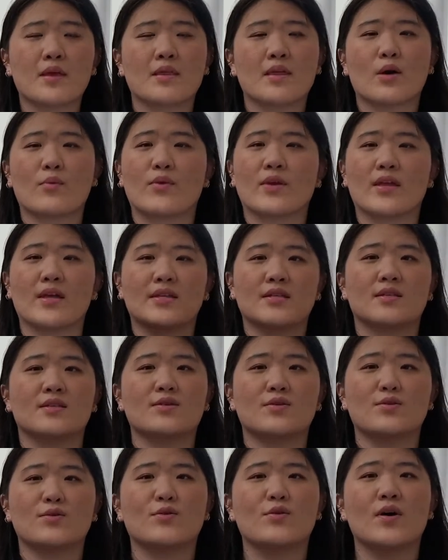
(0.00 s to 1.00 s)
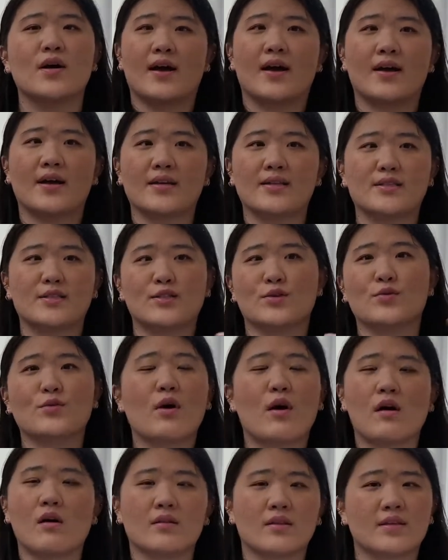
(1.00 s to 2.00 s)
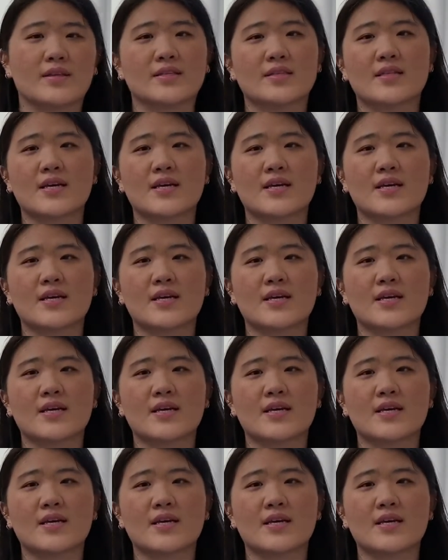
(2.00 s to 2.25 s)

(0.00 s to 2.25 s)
that we need to do all these